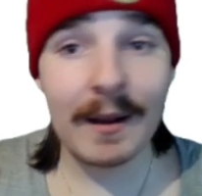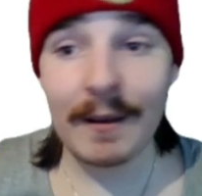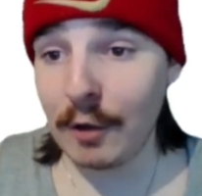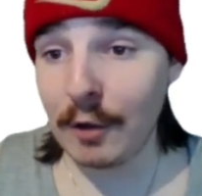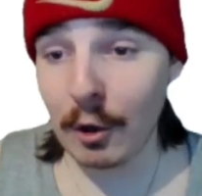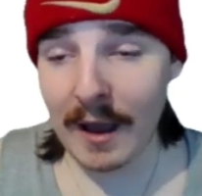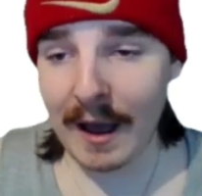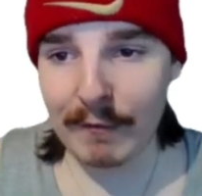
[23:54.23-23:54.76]
If
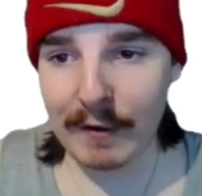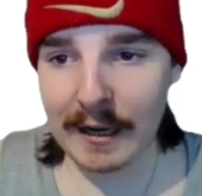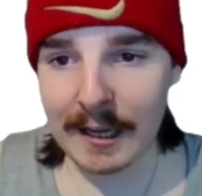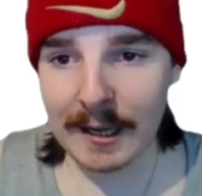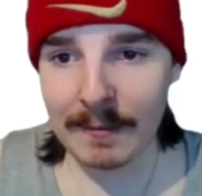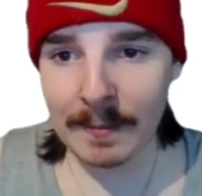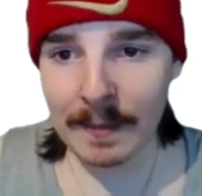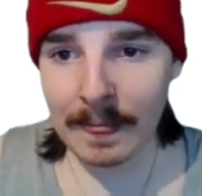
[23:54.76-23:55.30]
you have
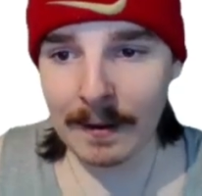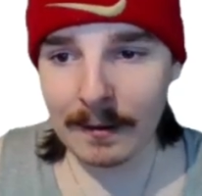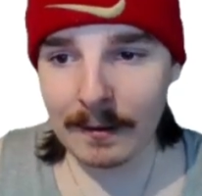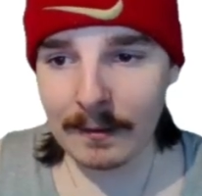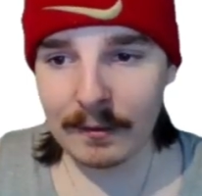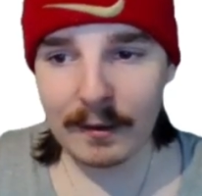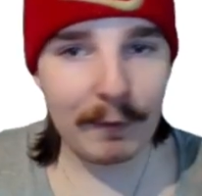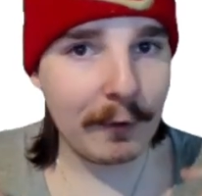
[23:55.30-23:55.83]
any
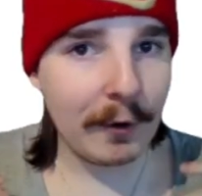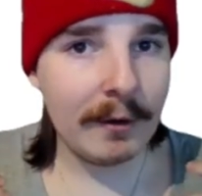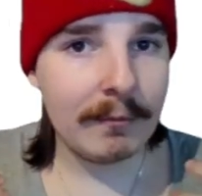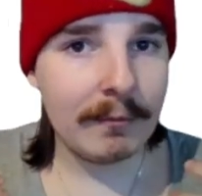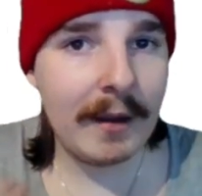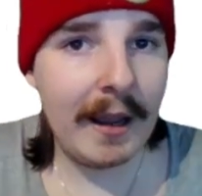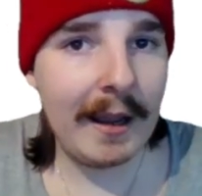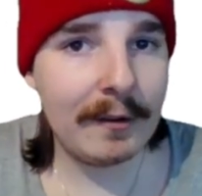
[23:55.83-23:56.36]
different
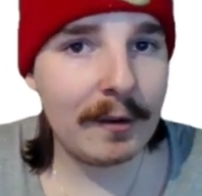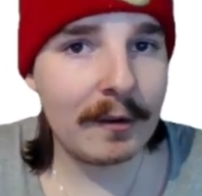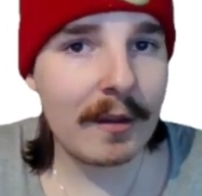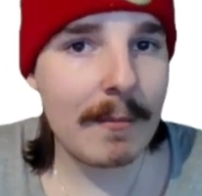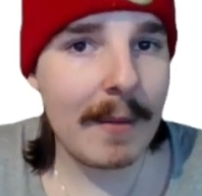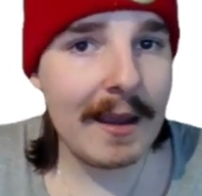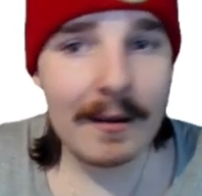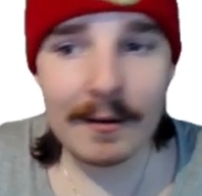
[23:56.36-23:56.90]
answers
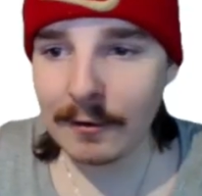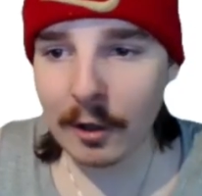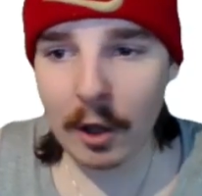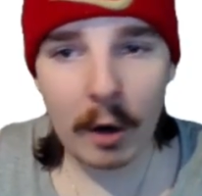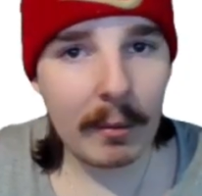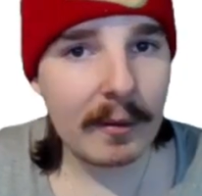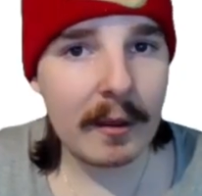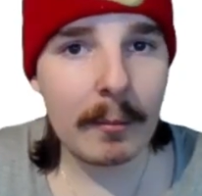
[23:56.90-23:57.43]
than me,
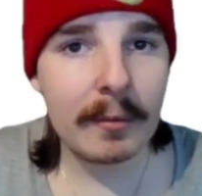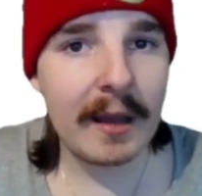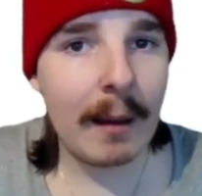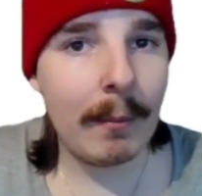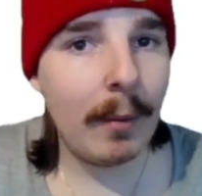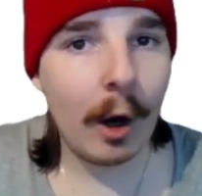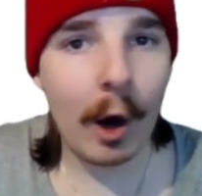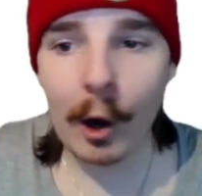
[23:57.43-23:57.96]
comment them
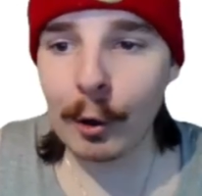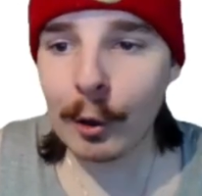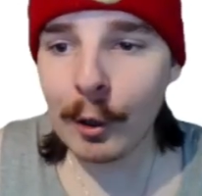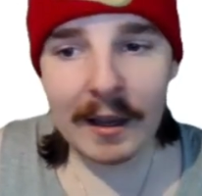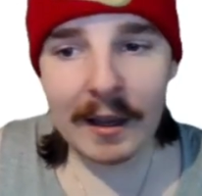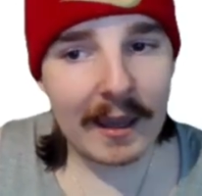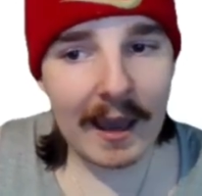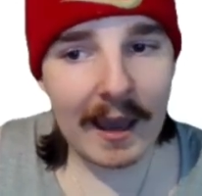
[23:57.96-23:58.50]
down below.
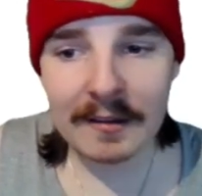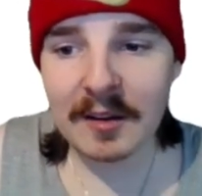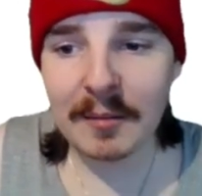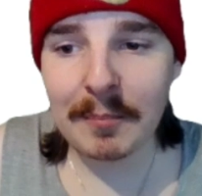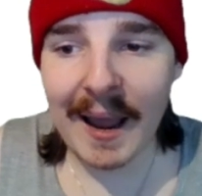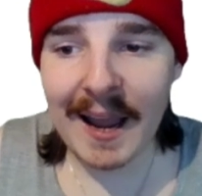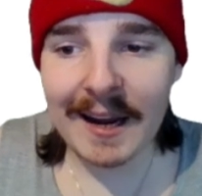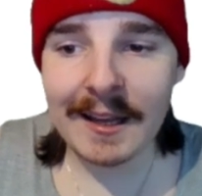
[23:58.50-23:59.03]
Get
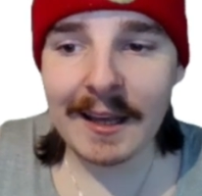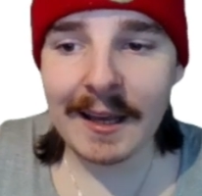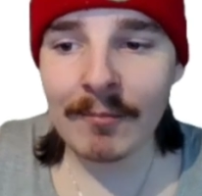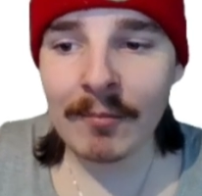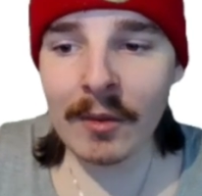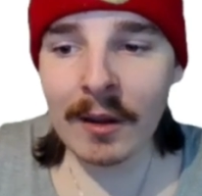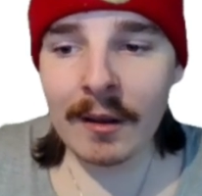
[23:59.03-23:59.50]
debating.